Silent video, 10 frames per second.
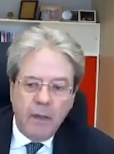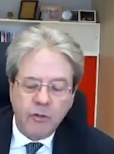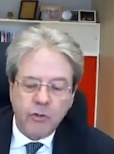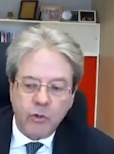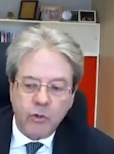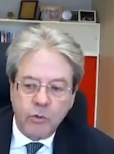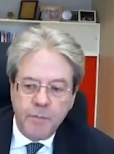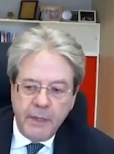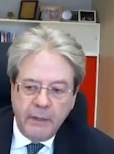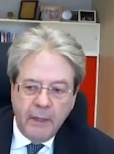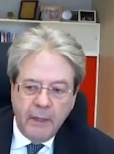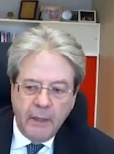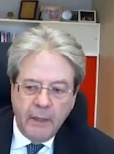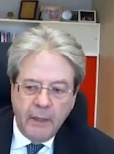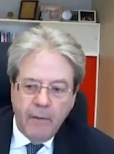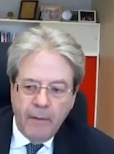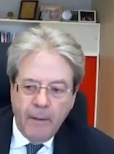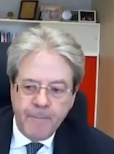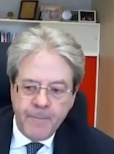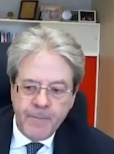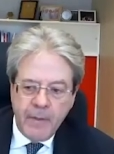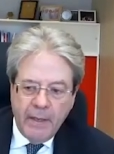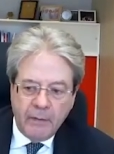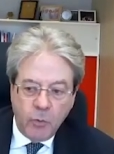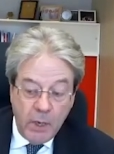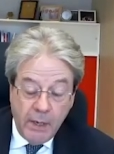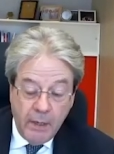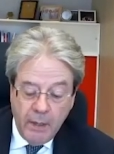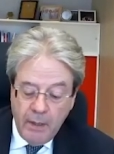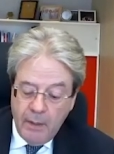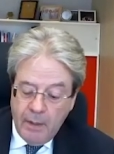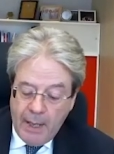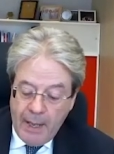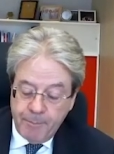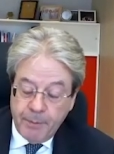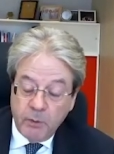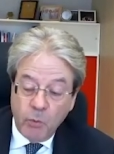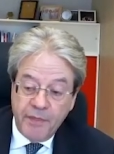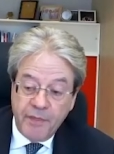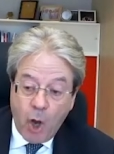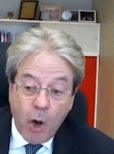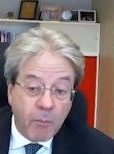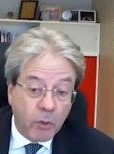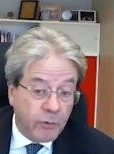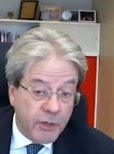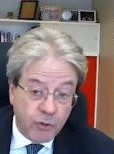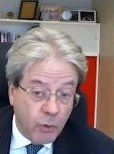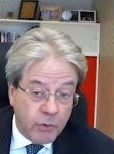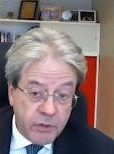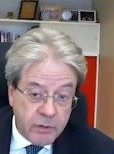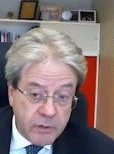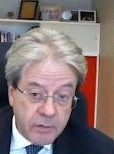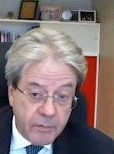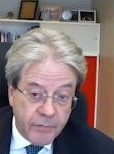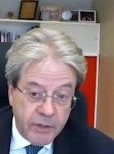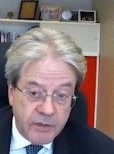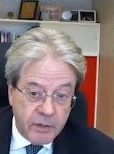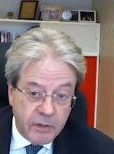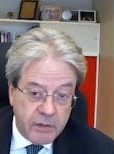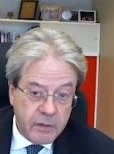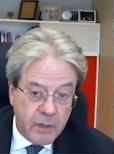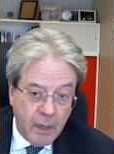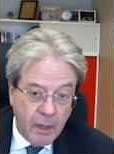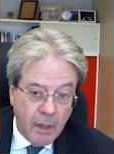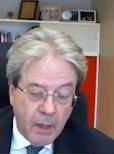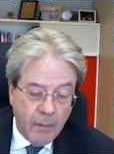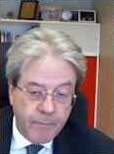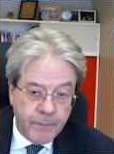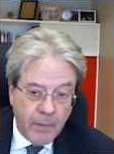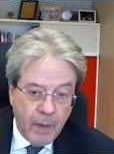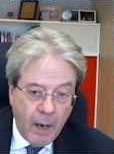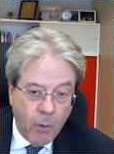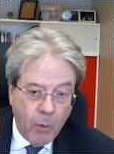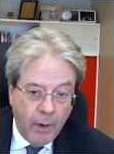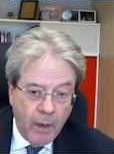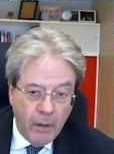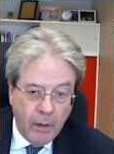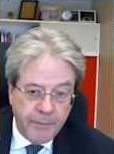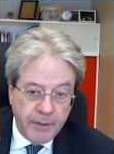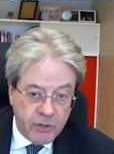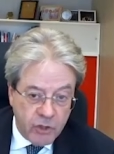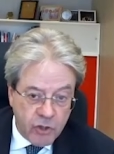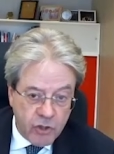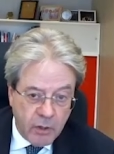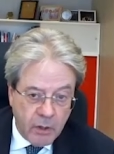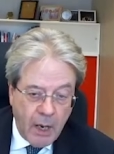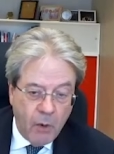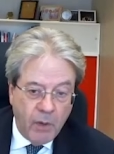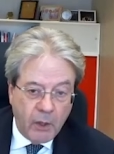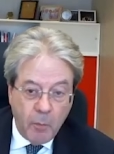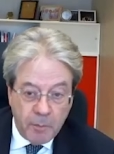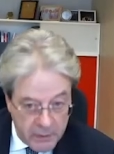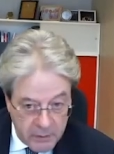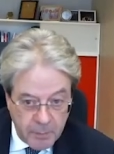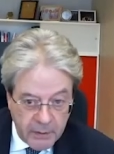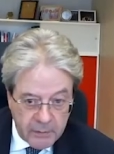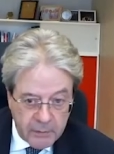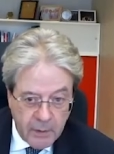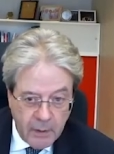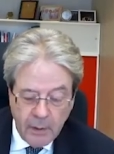should be and will happen with common resources. This is our decision, our commitment.